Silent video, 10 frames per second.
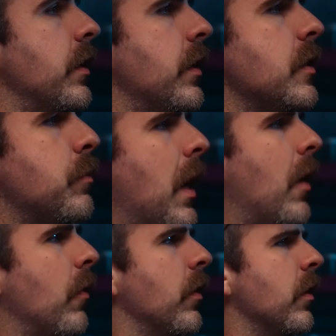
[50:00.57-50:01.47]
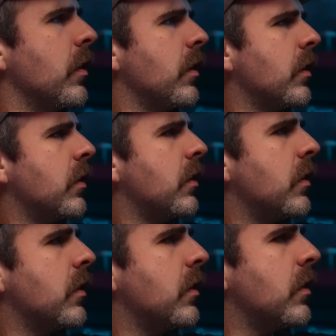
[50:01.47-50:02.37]
His power
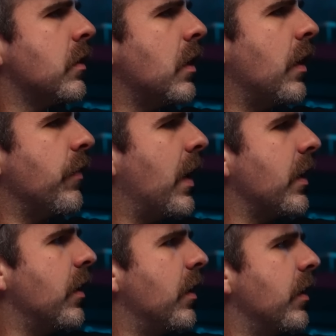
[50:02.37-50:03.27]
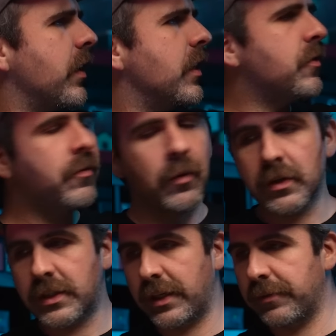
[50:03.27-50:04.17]
on that gun is
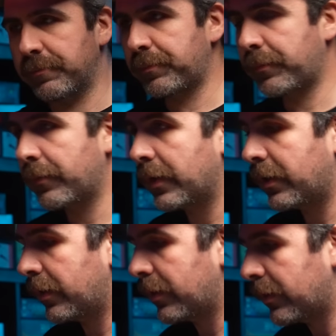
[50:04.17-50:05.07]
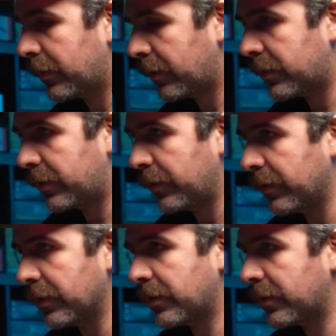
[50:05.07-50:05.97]
14. Let's do
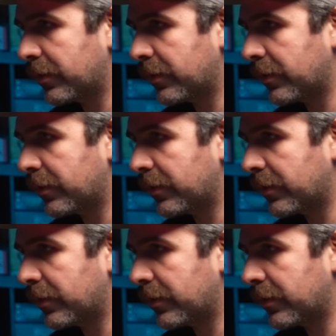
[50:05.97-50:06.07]
this.